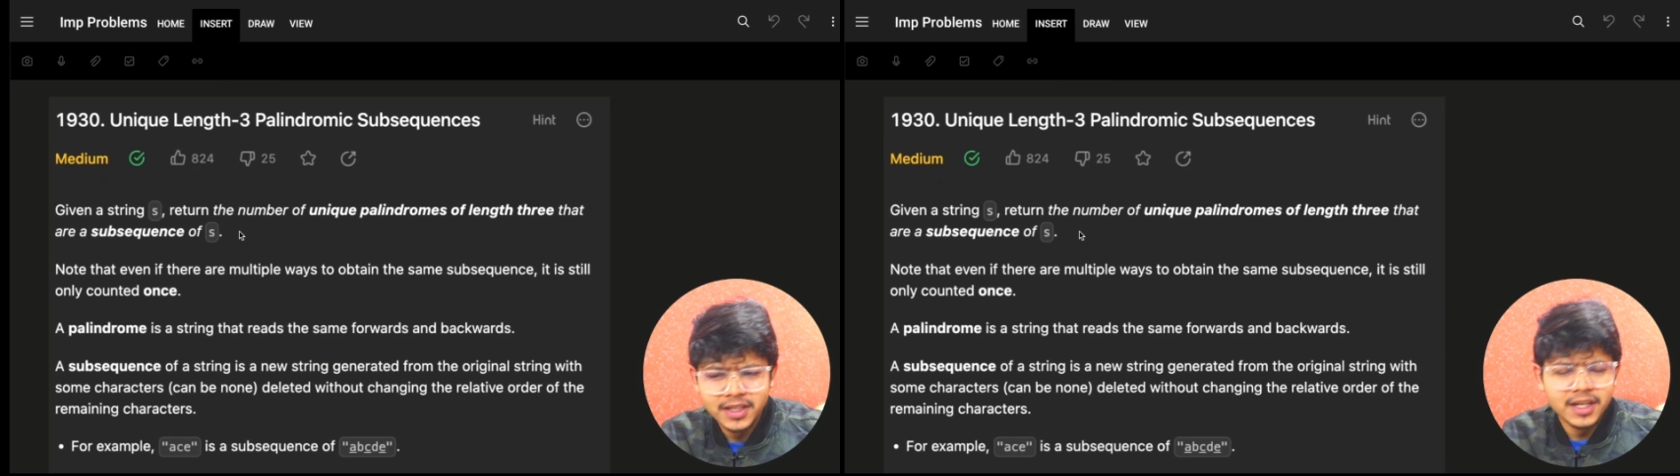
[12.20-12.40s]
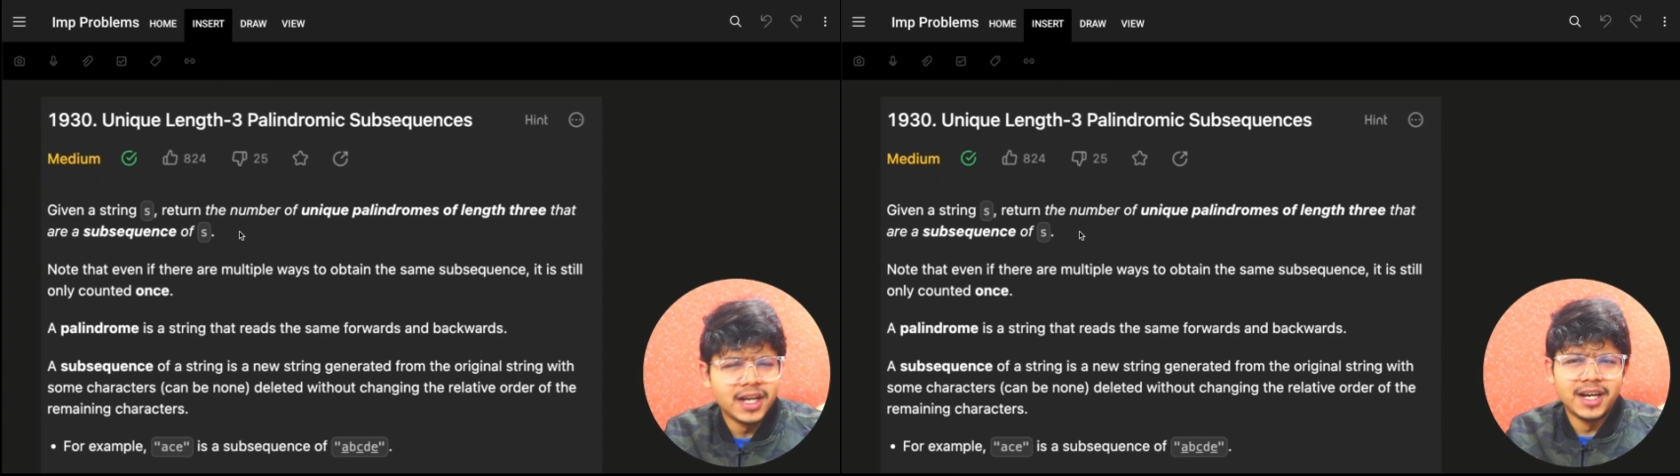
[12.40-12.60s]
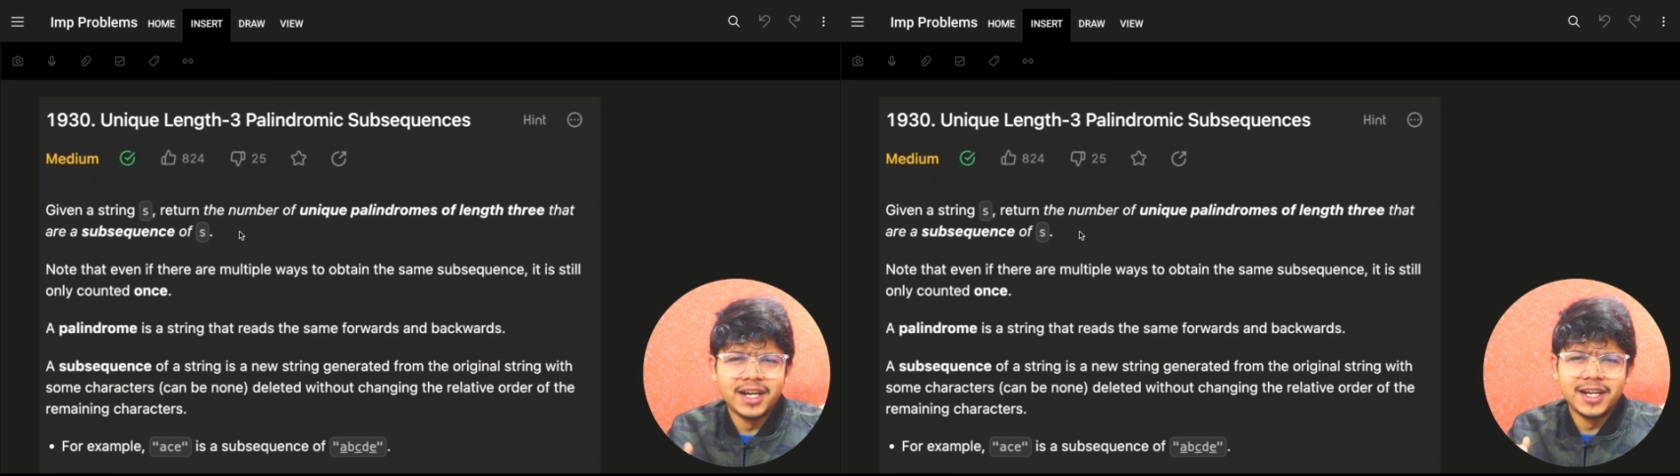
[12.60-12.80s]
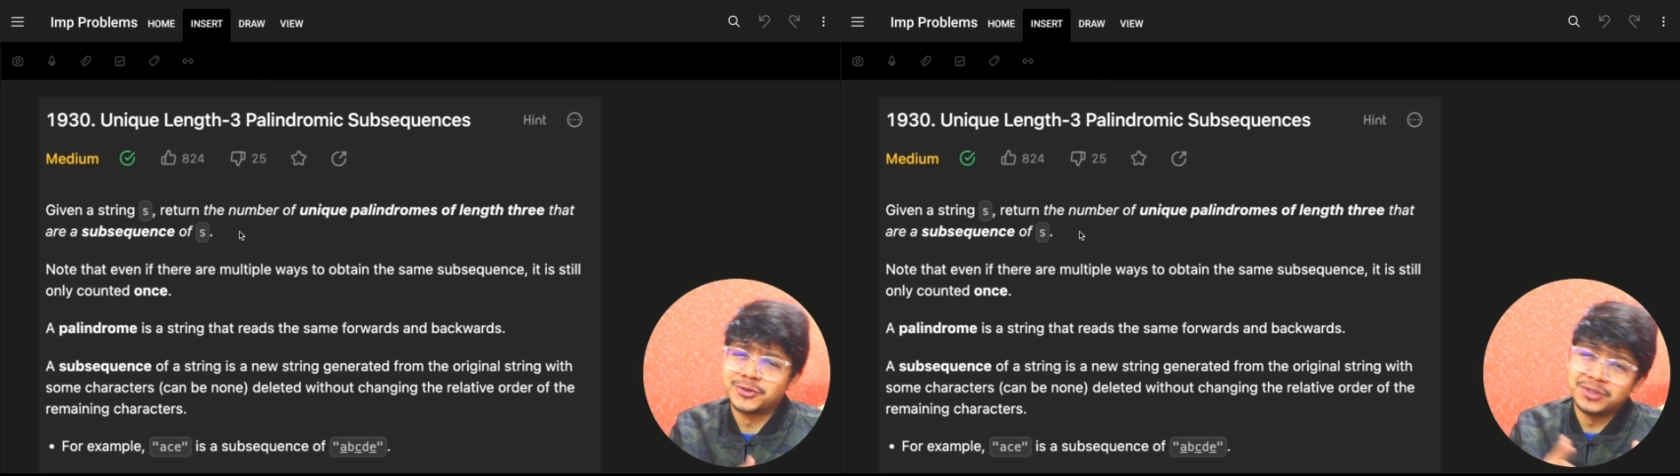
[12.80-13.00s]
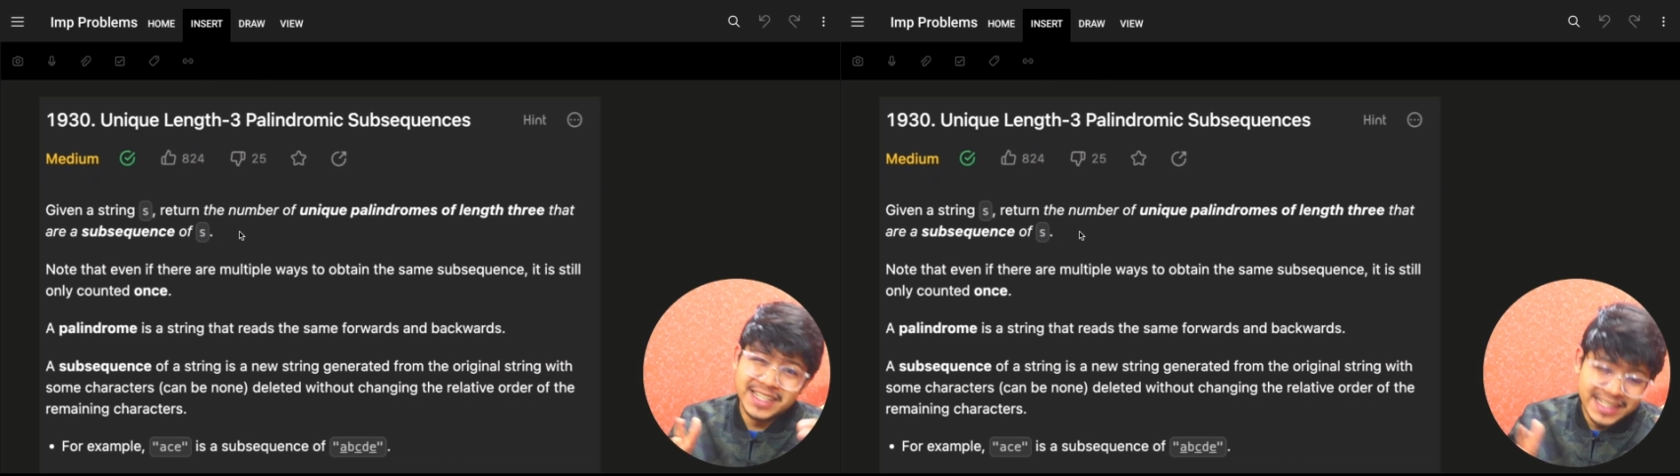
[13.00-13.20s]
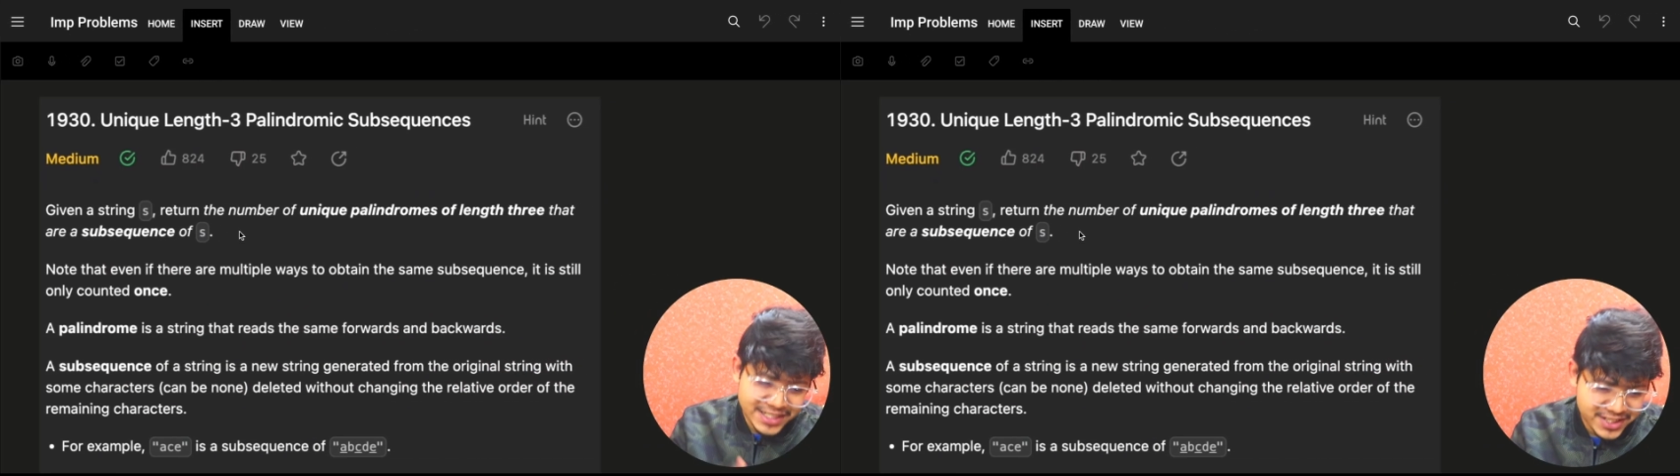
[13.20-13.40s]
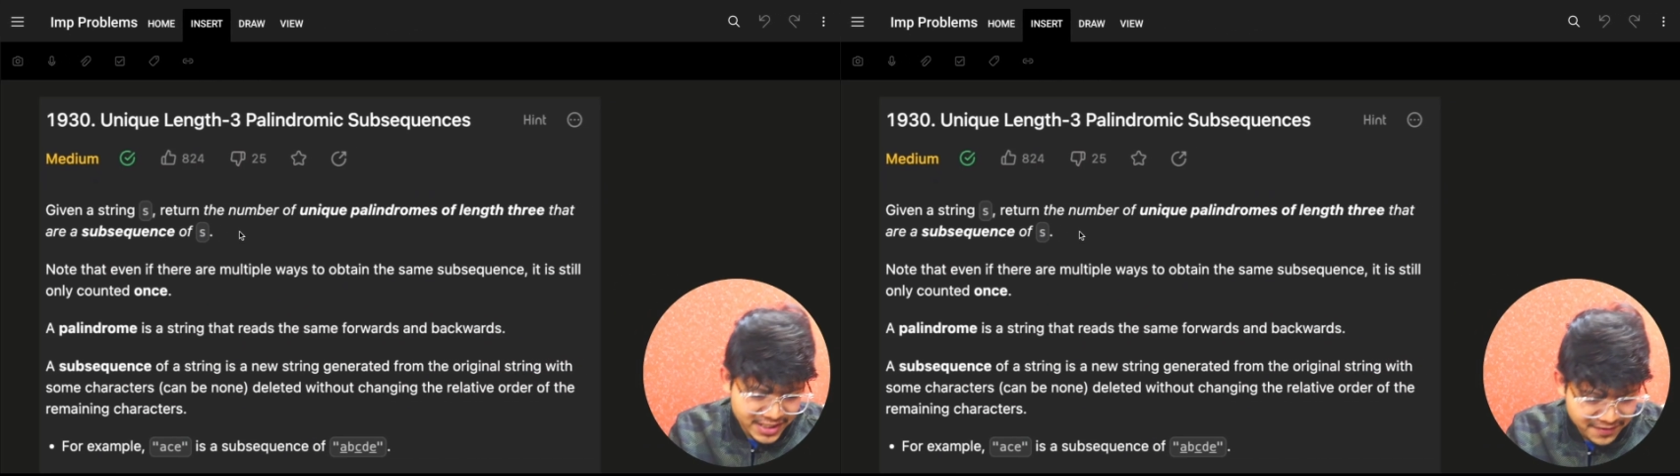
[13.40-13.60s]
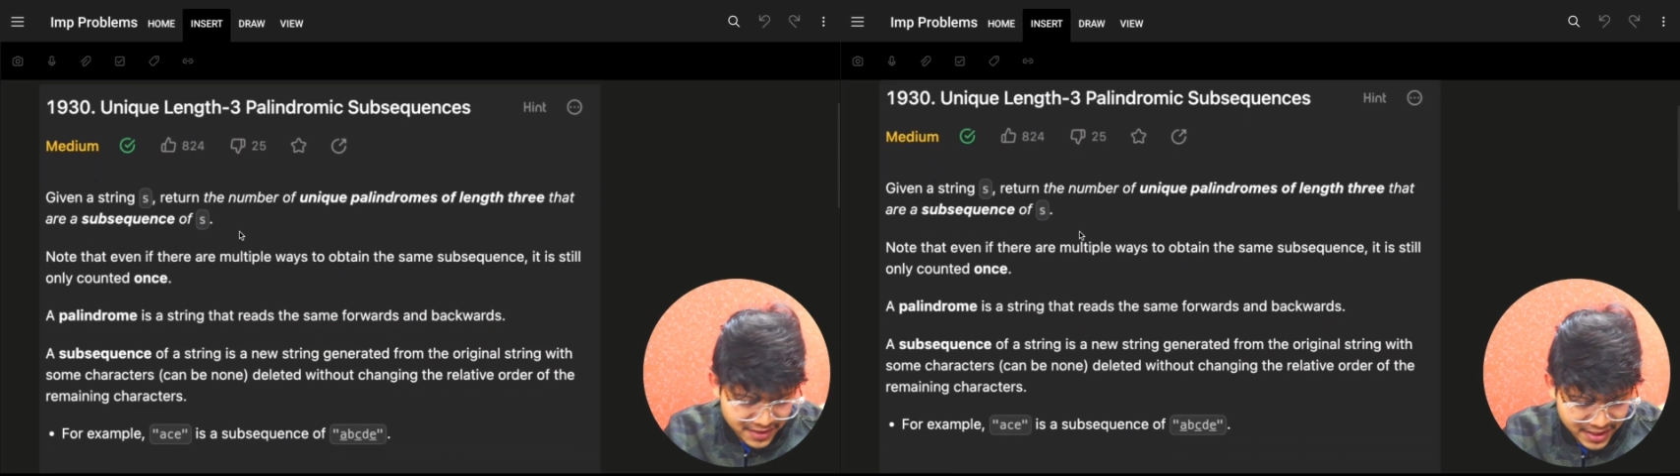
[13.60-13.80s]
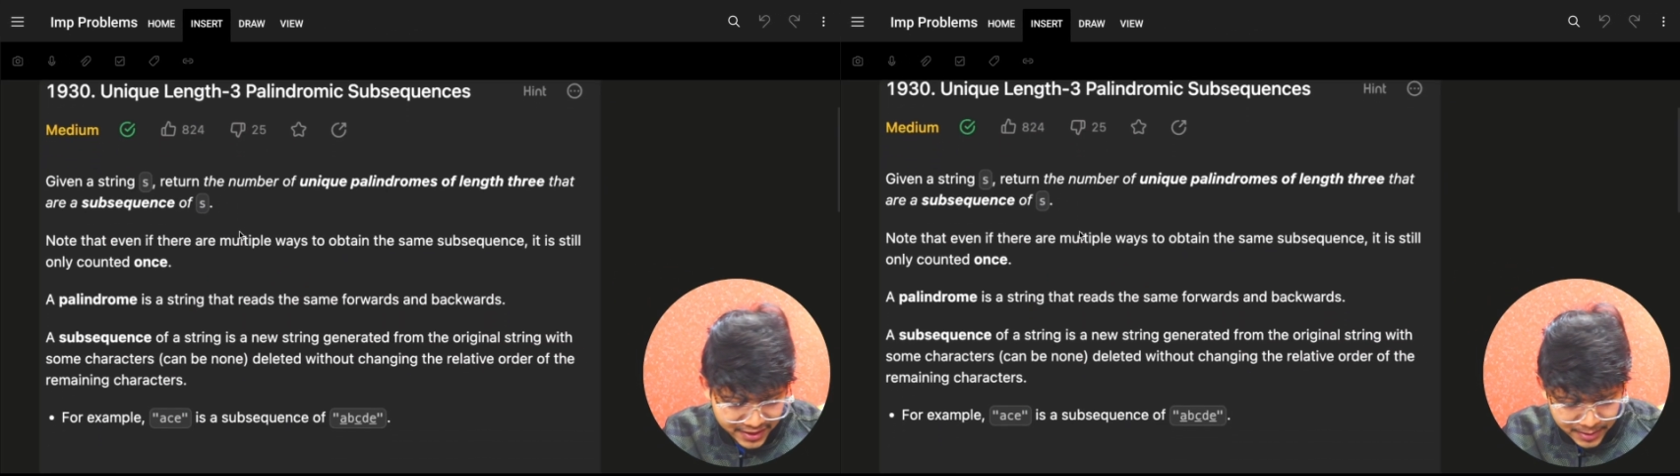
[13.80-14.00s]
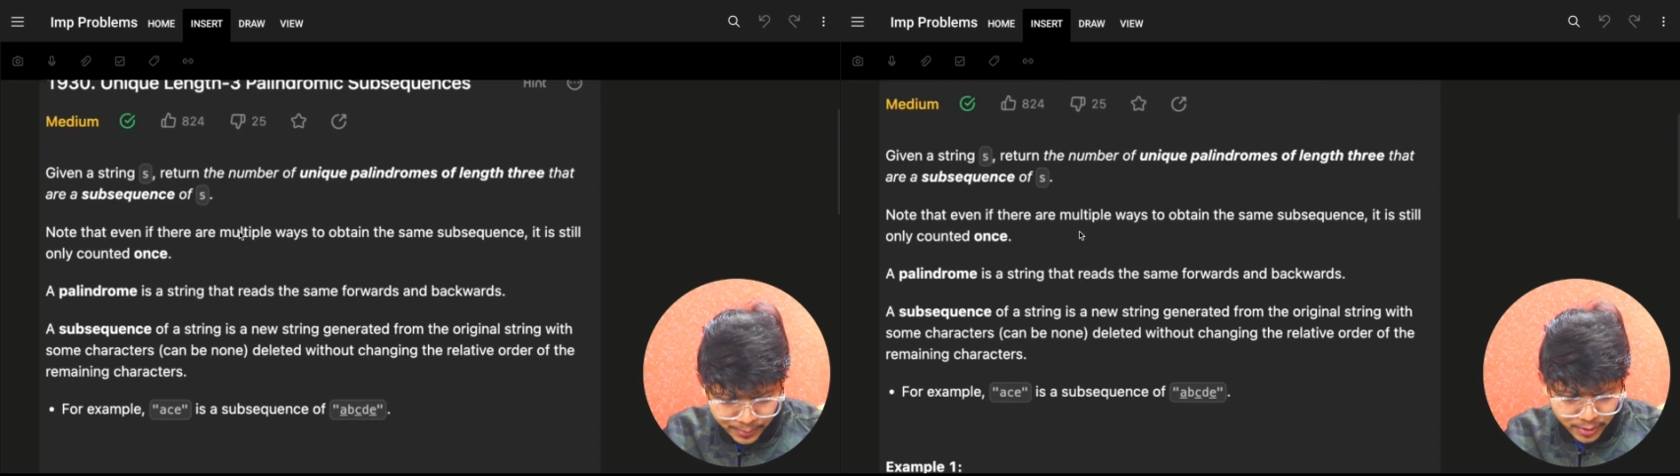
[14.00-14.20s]
Initially when I
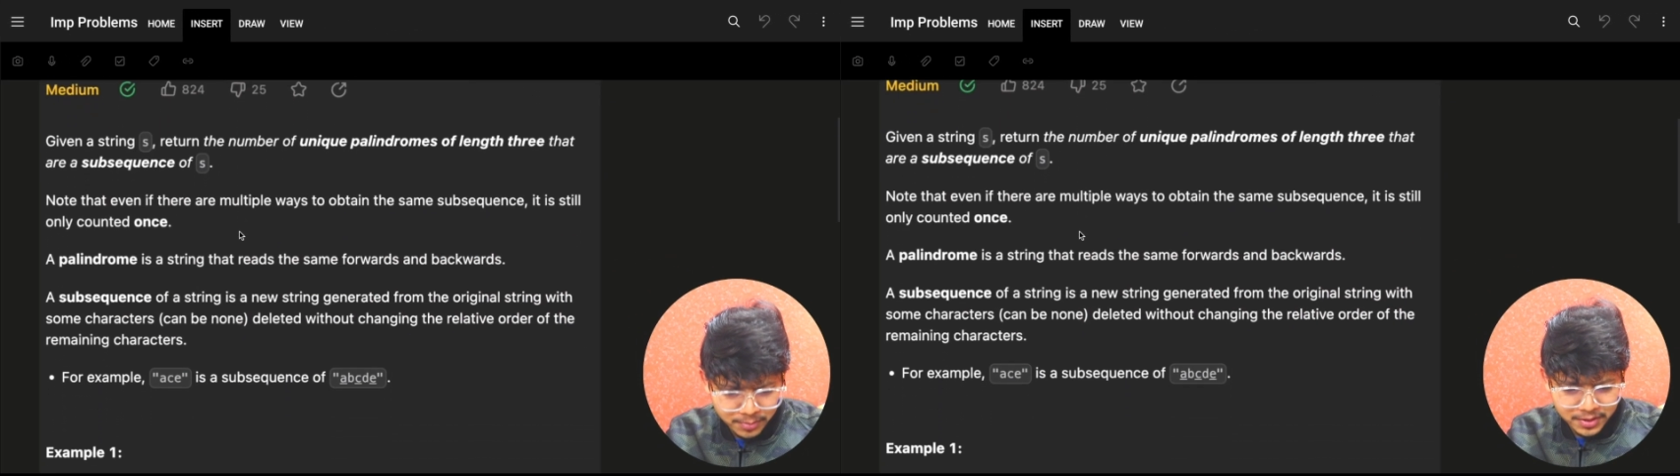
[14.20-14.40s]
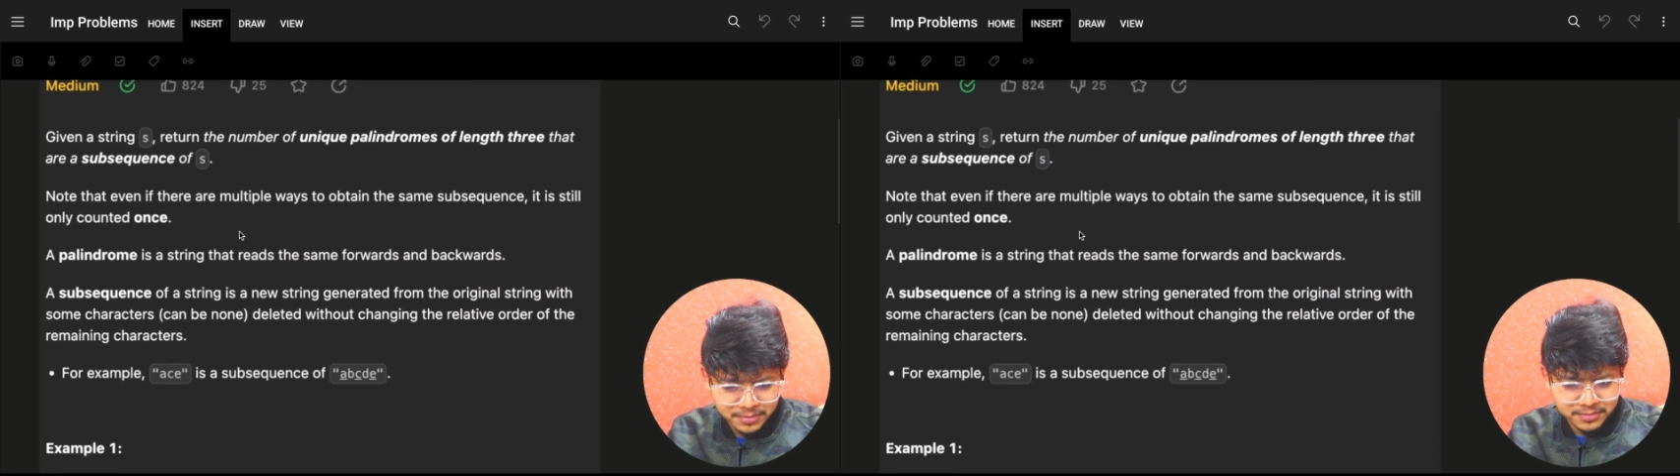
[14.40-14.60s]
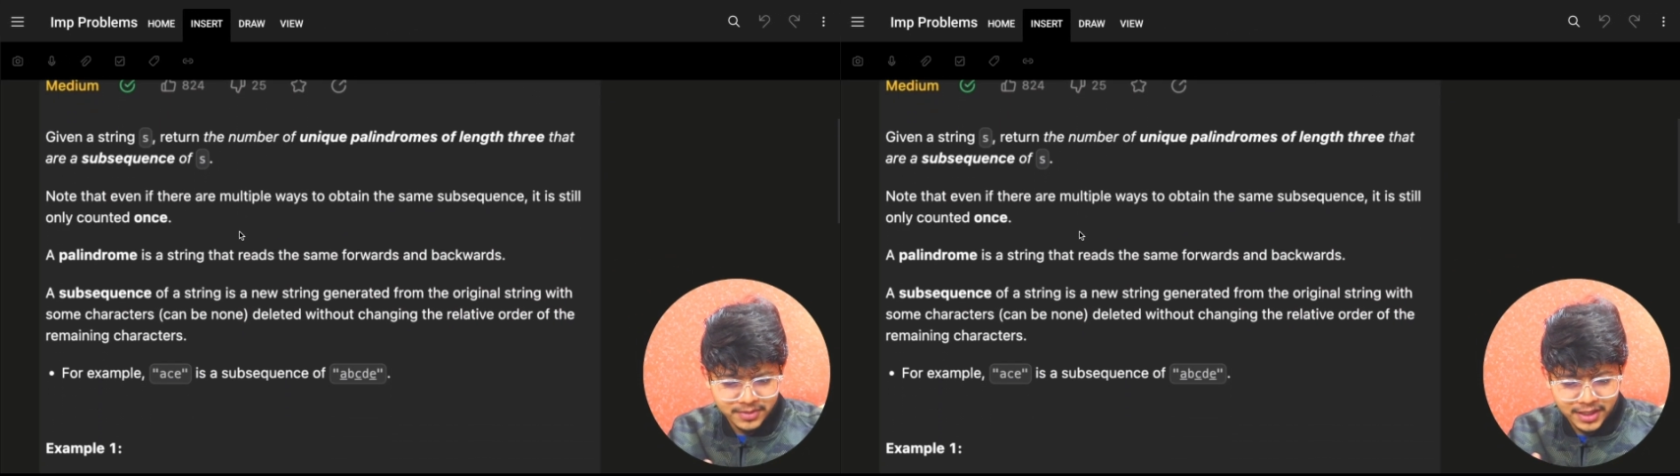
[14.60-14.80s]
read the problem,